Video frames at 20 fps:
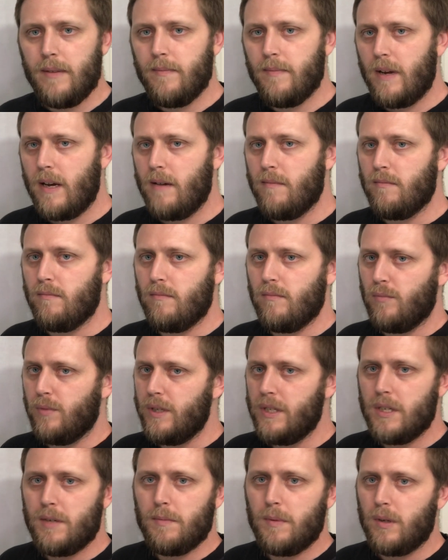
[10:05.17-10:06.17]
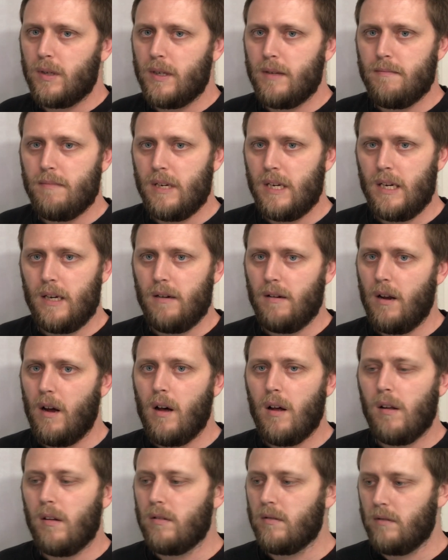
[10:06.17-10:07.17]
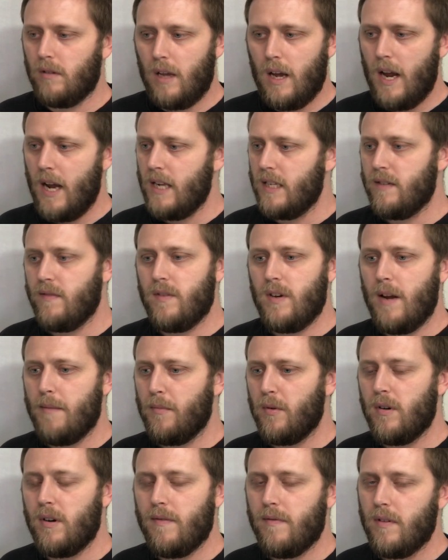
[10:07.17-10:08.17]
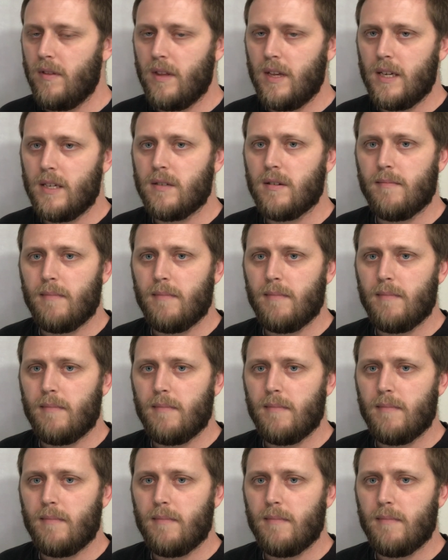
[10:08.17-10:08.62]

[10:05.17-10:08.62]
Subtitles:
Reasonable could mean all kinds of number of different things,